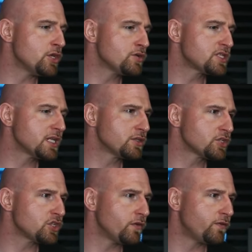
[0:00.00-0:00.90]
No
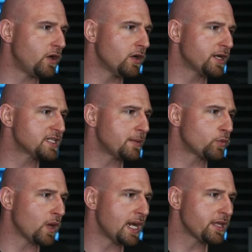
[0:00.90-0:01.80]
signals so far except
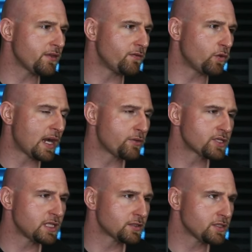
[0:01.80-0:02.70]
riding the 4 hour
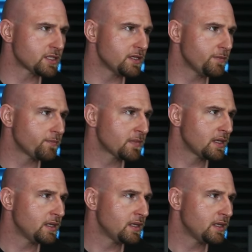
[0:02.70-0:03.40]
signal still.